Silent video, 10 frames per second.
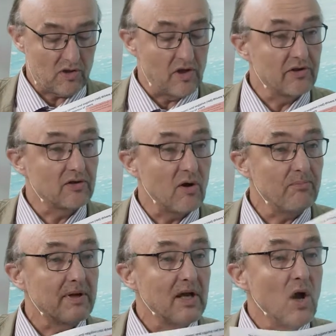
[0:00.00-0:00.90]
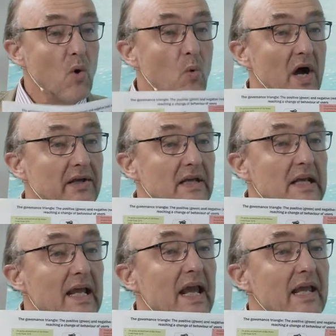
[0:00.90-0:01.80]
is on the top, one
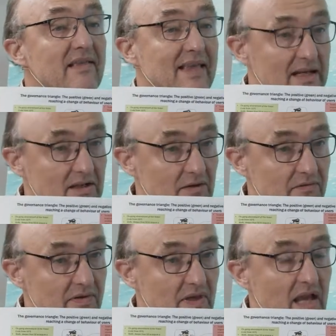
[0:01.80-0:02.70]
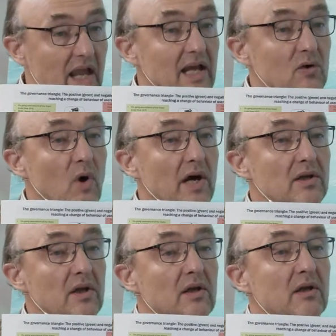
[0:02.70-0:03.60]
incentives, and
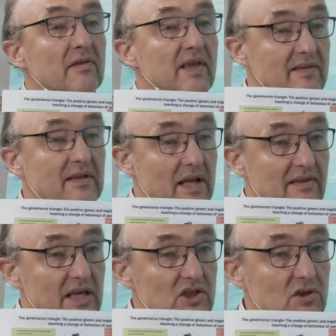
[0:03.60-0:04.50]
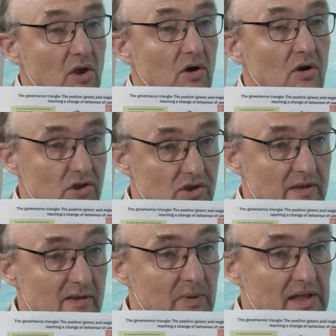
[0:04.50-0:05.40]
one sensitization or
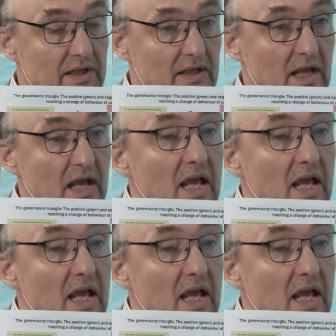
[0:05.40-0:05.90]
conscience building.